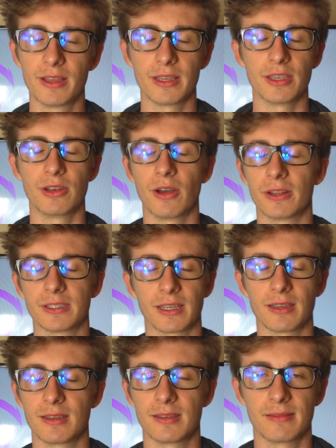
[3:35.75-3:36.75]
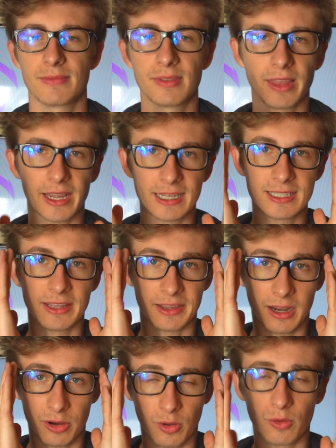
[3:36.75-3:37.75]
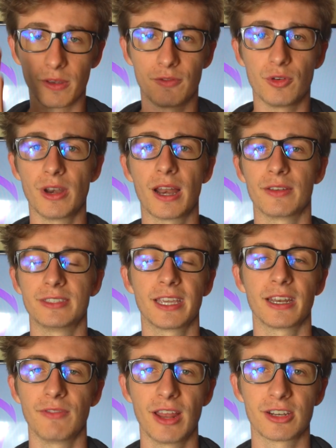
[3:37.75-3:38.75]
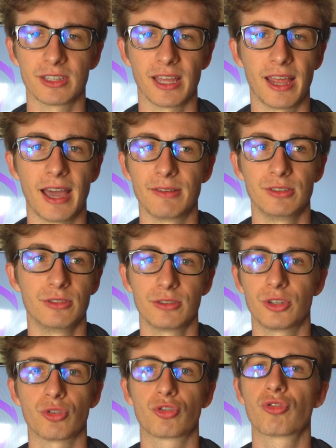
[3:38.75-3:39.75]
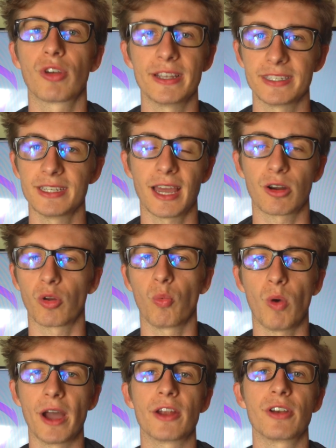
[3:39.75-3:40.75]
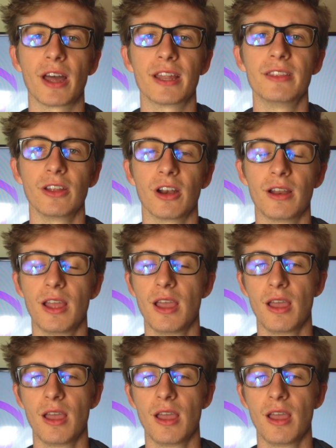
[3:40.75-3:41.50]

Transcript: You know, it's like, like I said, like I don't know if you're not even taking advantage of that, I, you're crazy. I don't know why you're not in there.